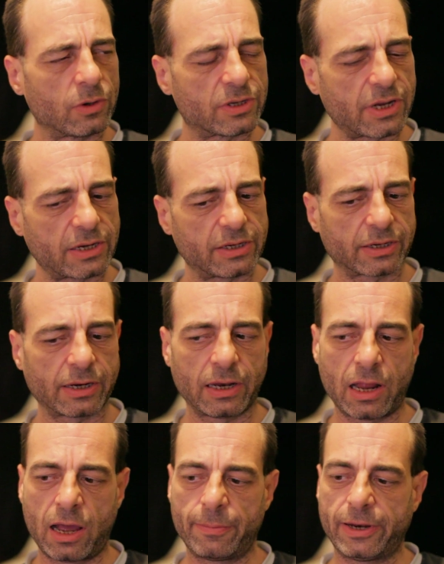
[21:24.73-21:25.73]
setting an
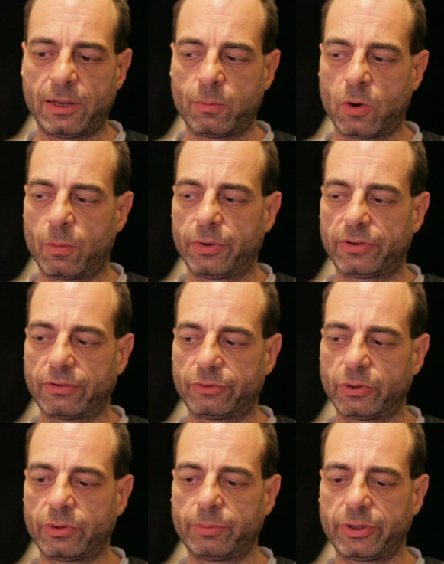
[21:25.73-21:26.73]
alarm anymore because I've
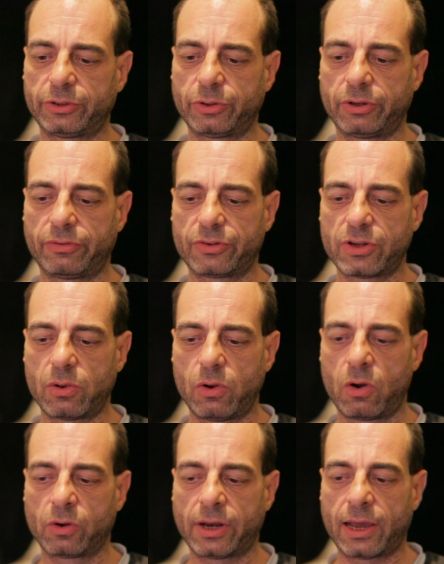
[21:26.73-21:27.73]
been doing it for so
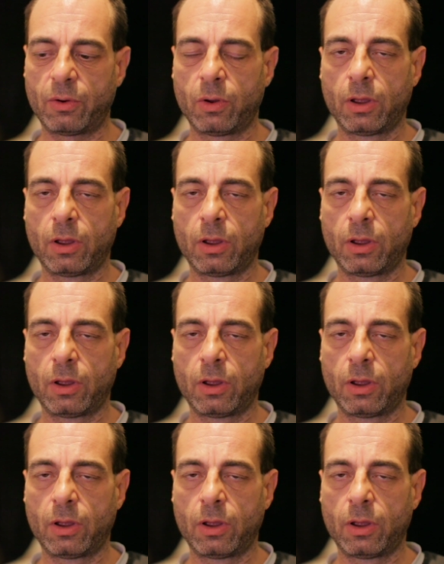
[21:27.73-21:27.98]
long now.